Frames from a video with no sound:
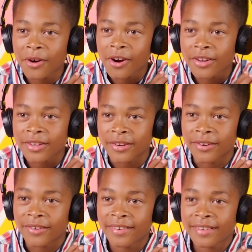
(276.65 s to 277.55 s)
where are
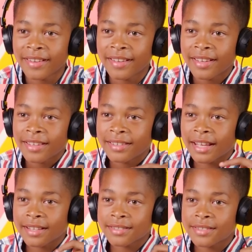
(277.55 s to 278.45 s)
you?
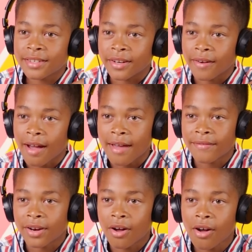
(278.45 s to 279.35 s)
Dance studio, I
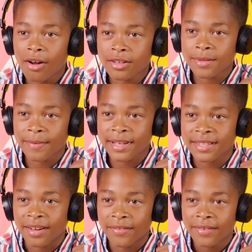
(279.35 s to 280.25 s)
have it all to
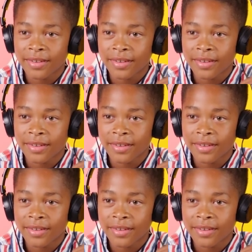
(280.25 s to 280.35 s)
myself.